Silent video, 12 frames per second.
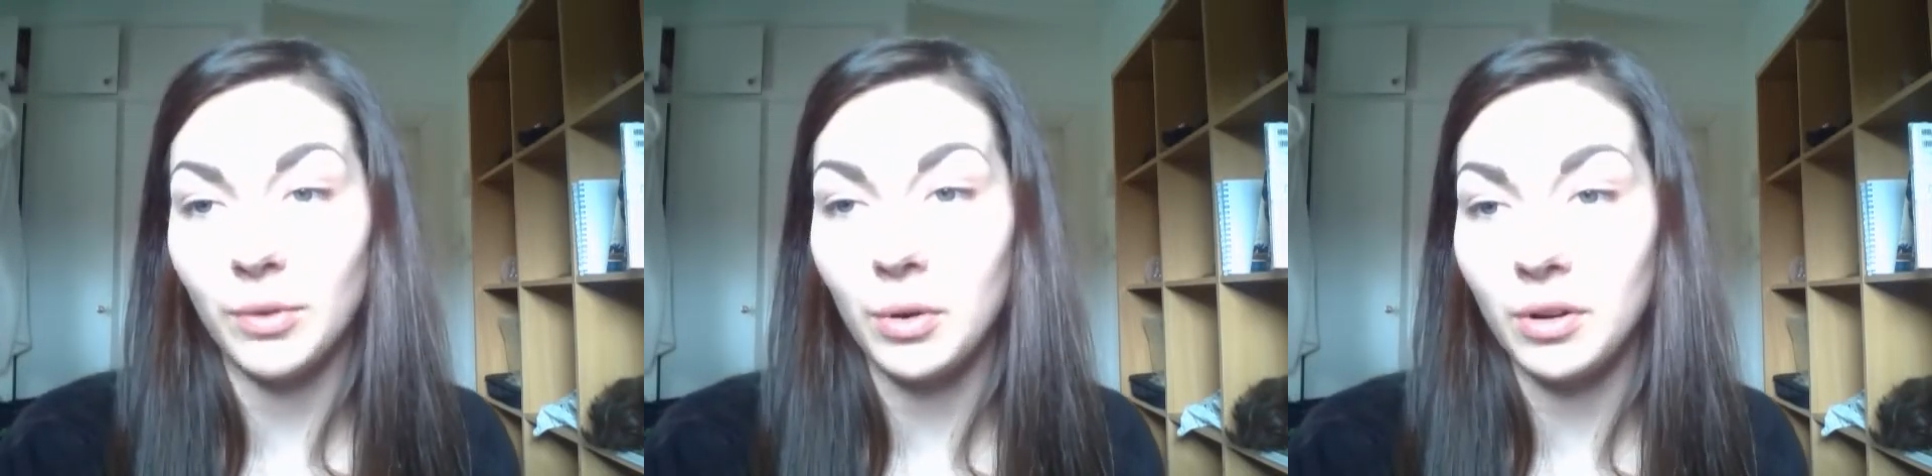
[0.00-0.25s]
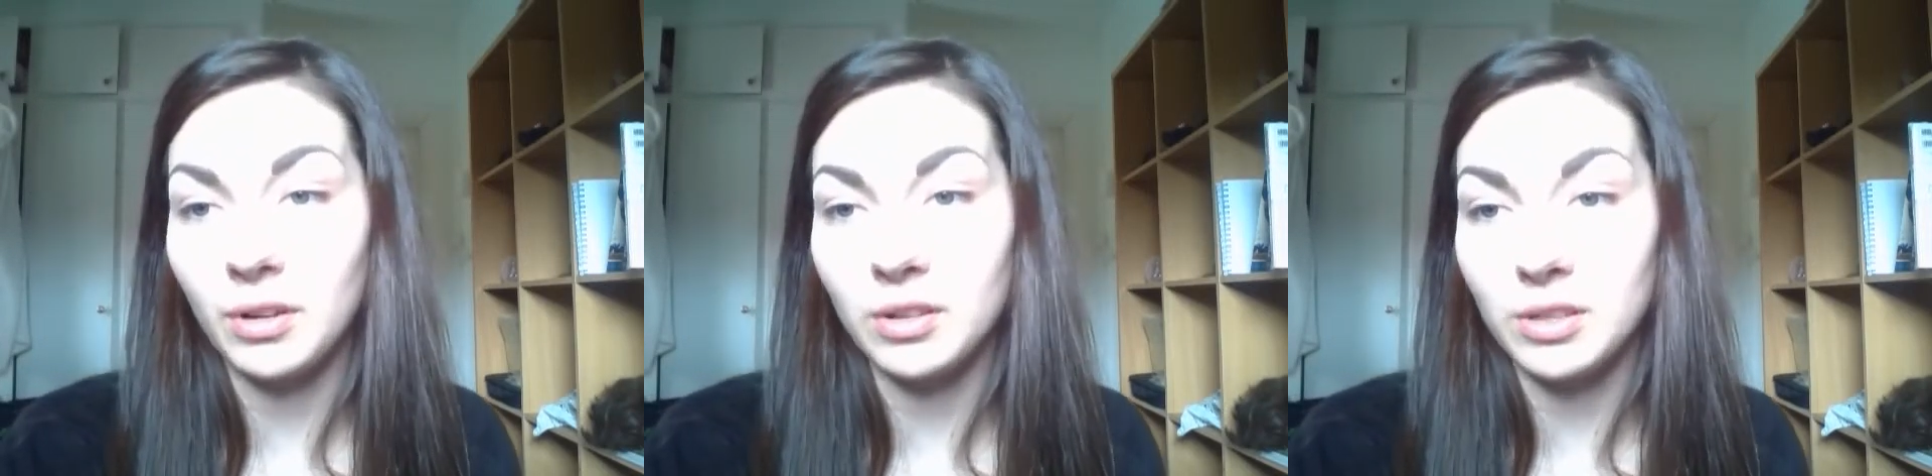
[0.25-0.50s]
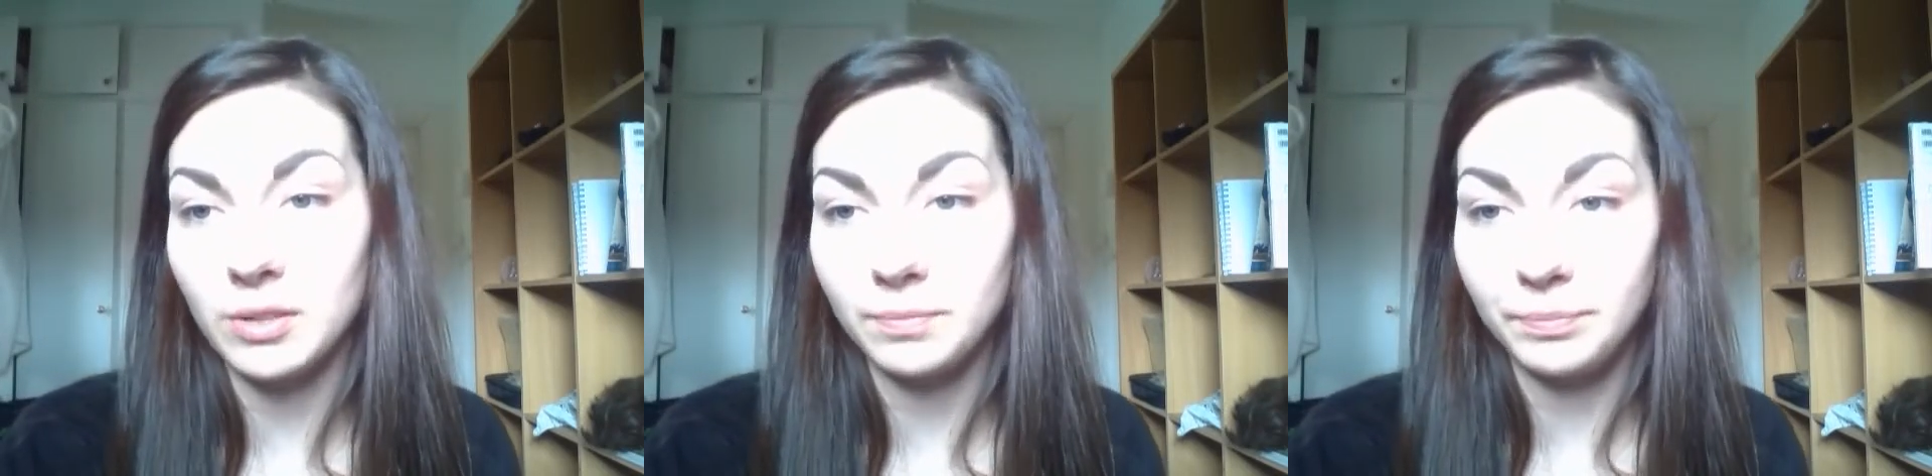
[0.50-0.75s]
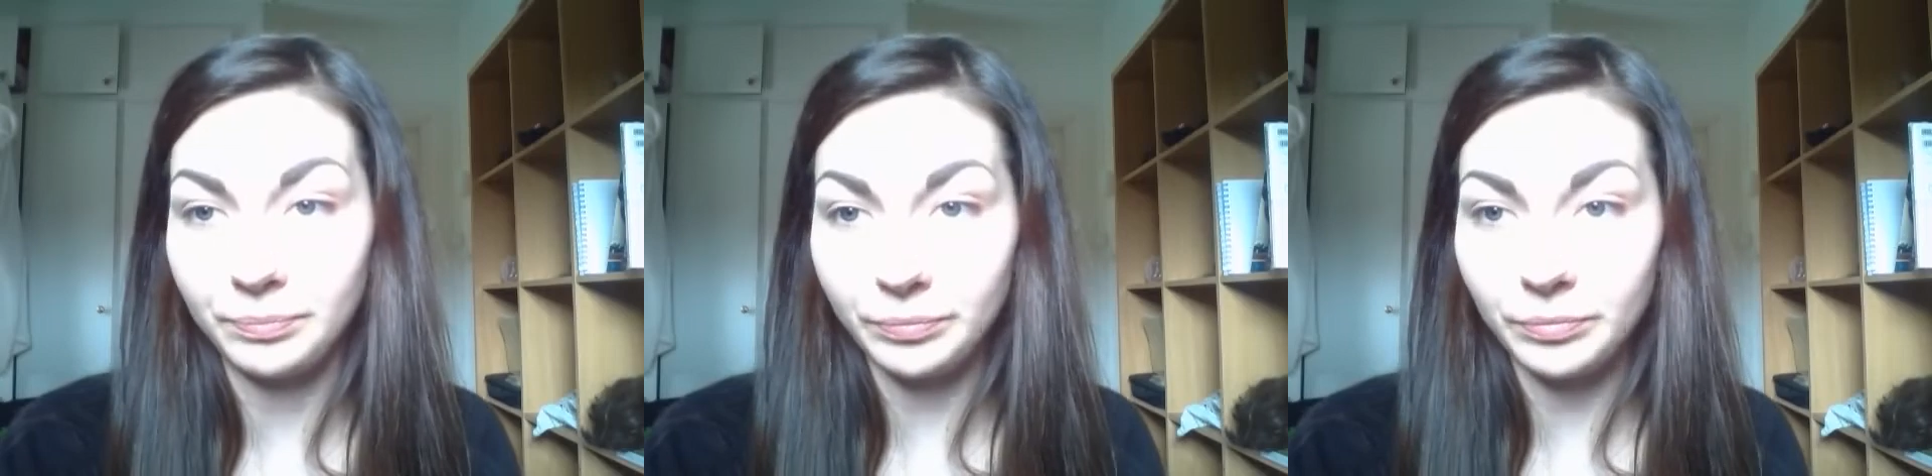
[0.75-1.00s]
orders.
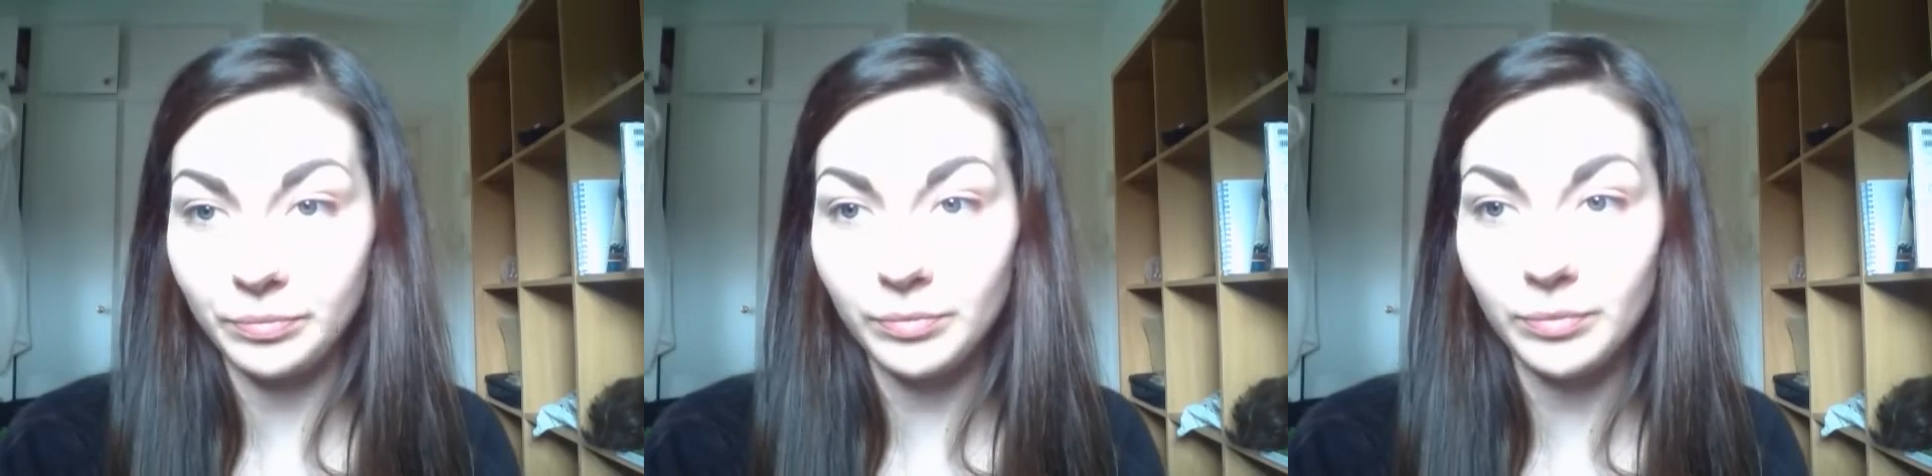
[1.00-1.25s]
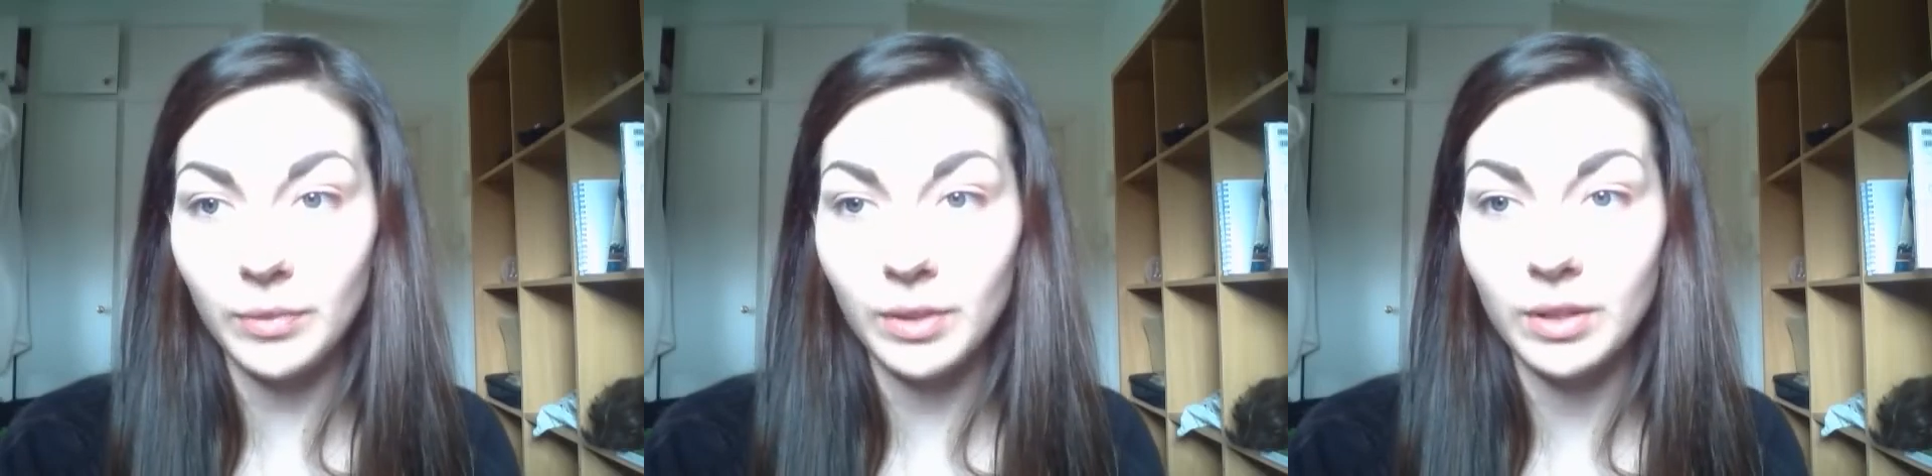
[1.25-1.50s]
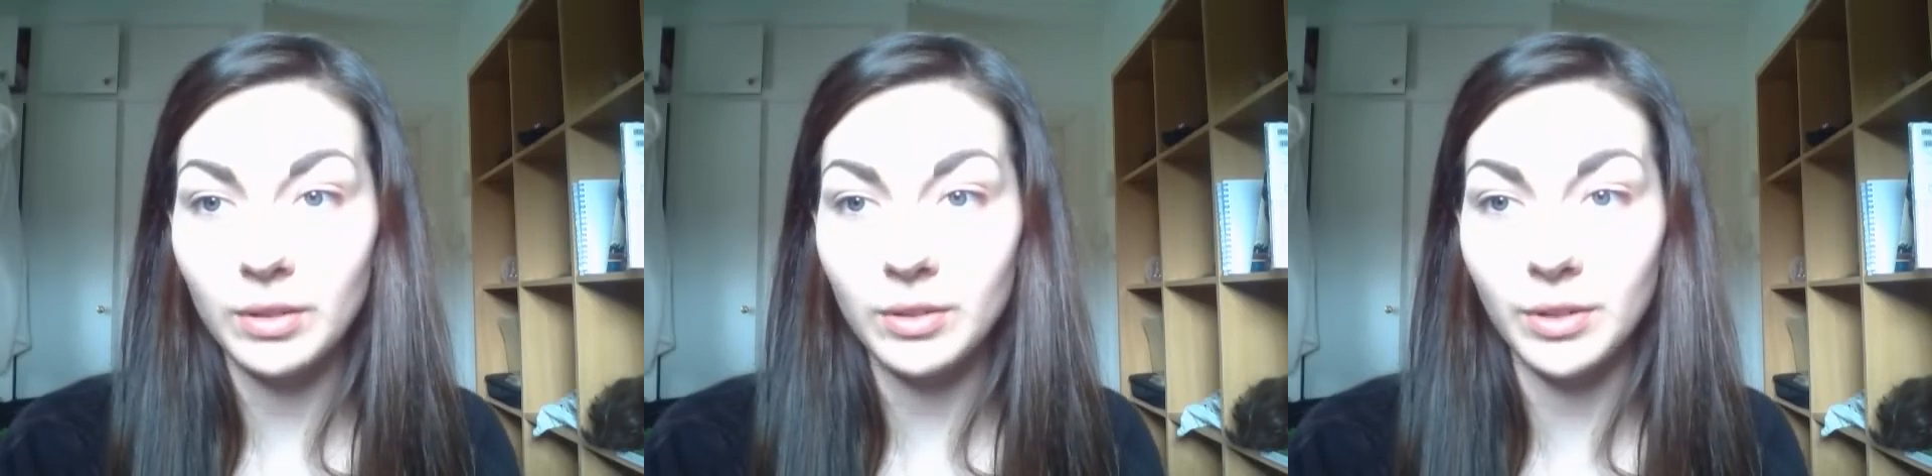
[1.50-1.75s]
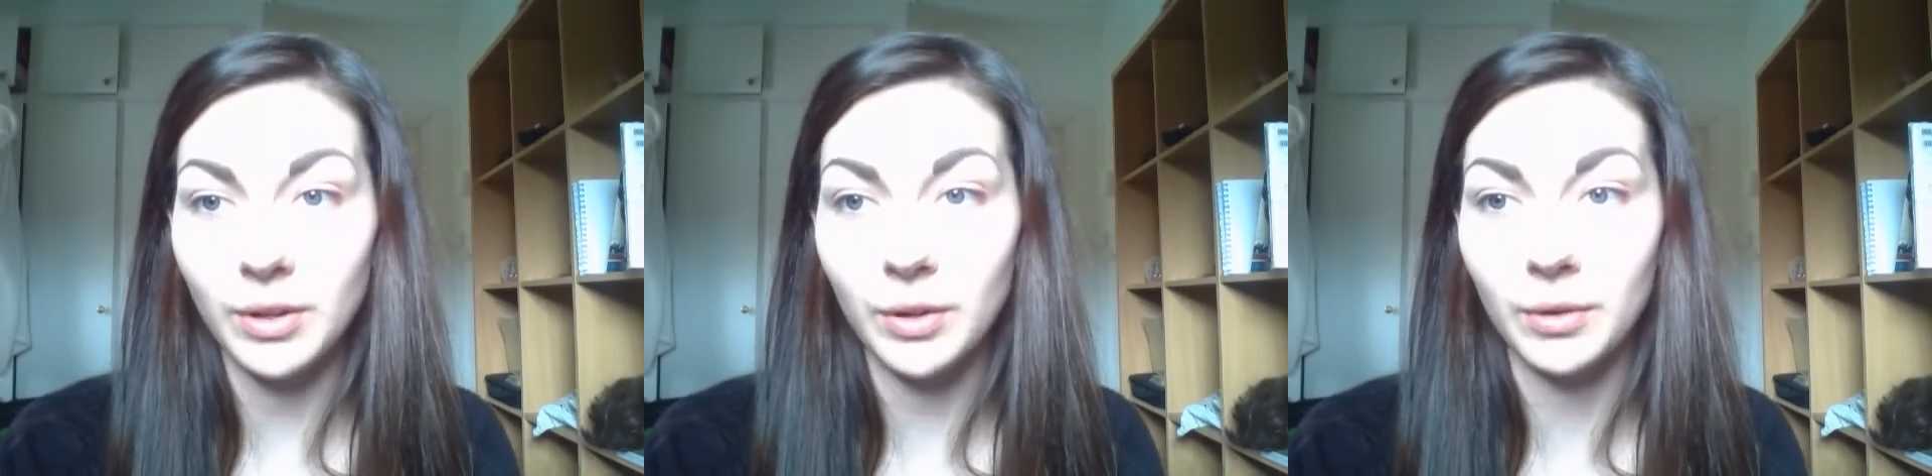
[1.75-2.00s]

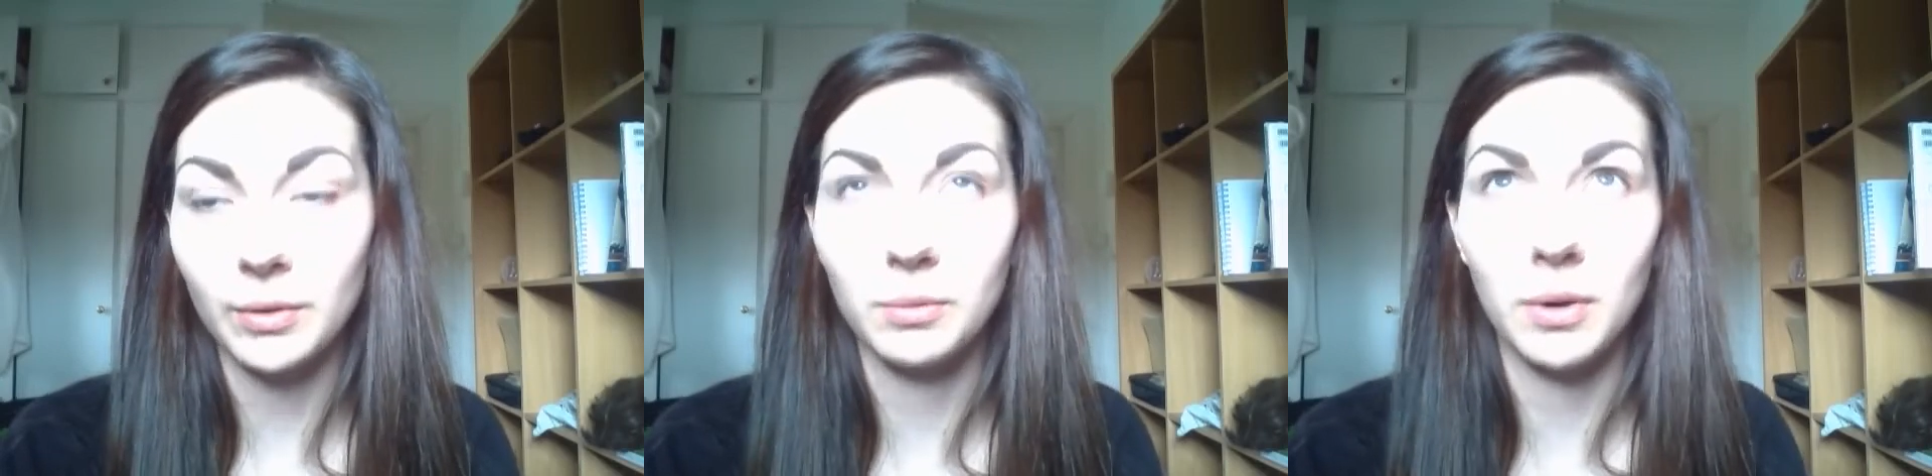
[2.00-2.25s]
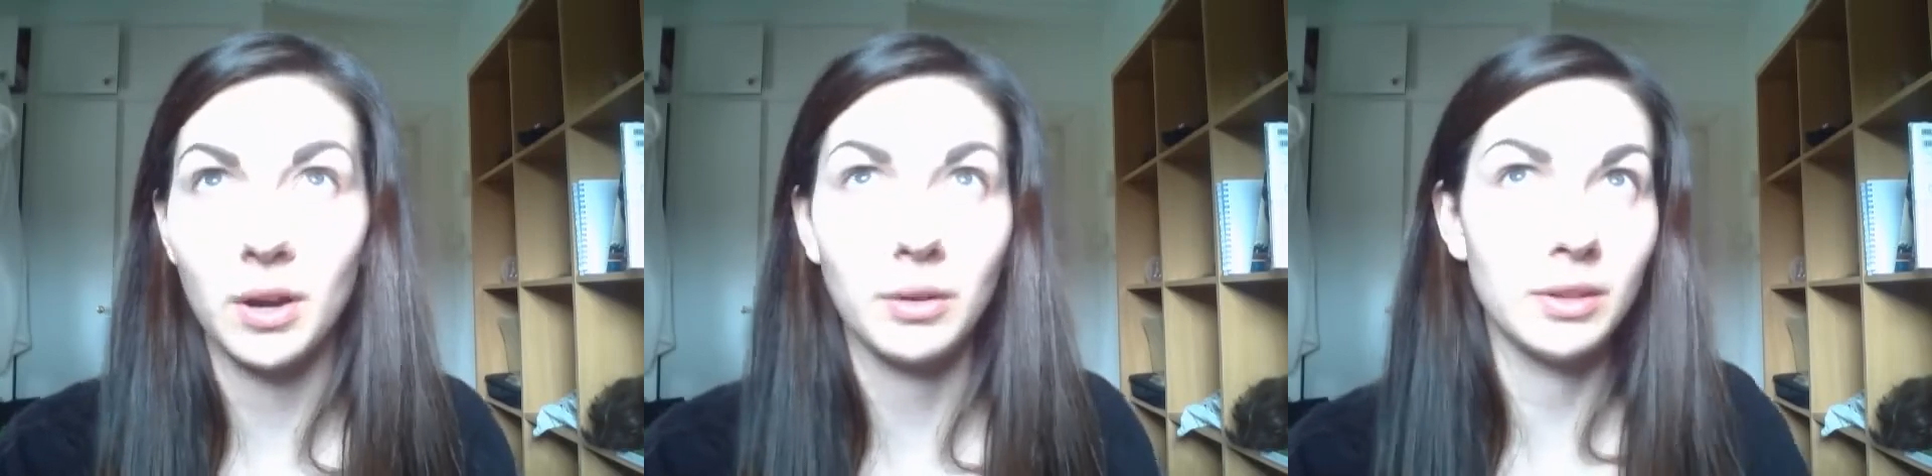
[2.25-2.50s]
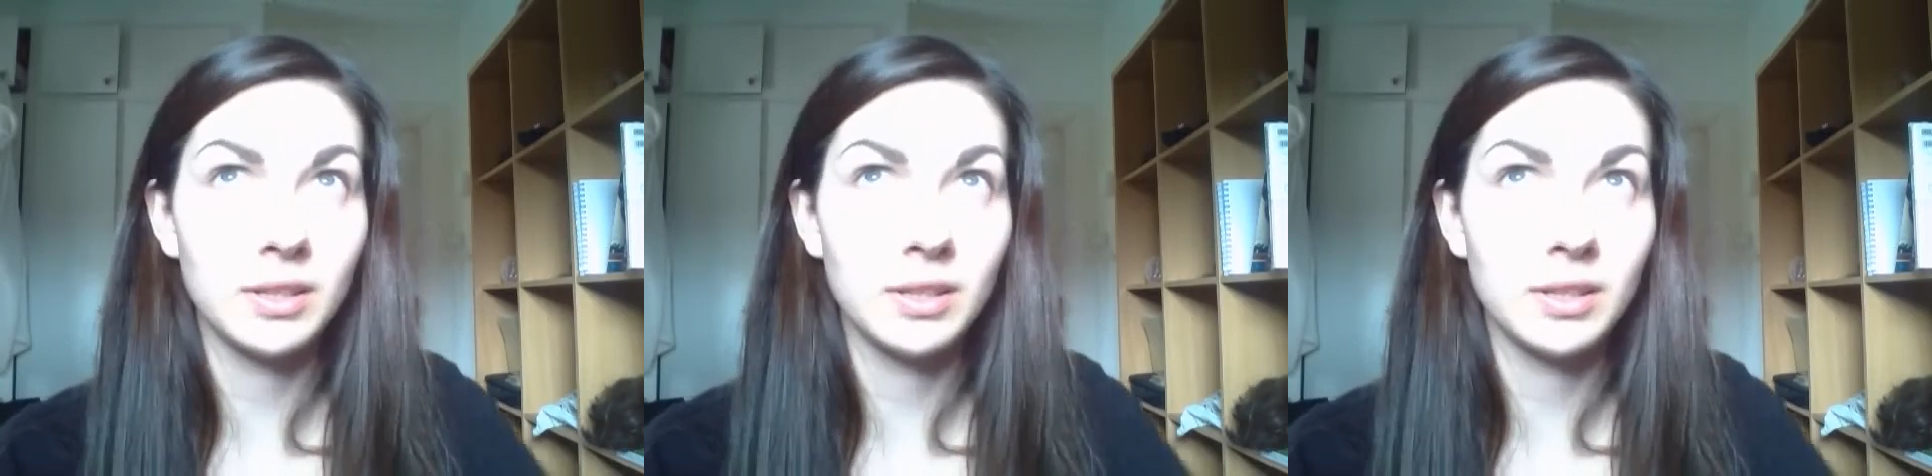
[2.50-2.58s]
So, wow,